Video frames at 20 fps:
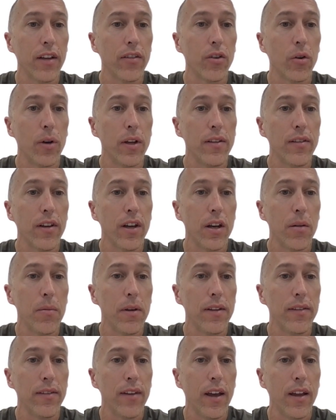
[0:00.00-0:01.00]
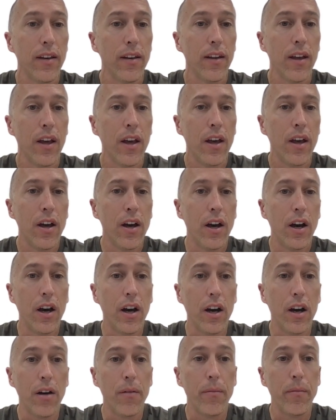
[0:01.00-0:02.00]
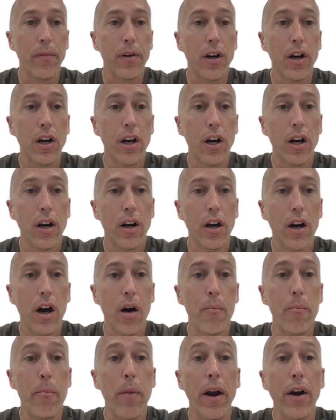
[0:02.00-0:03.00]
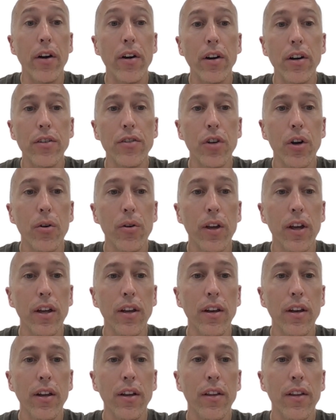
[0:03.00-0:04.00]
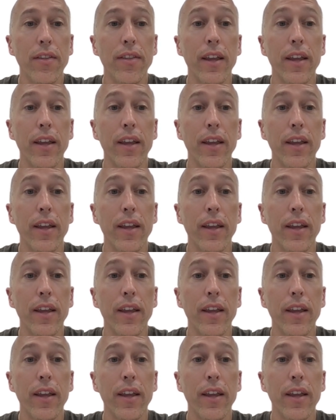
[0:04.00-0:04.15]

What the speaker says: So it's going to be sent a bearer token,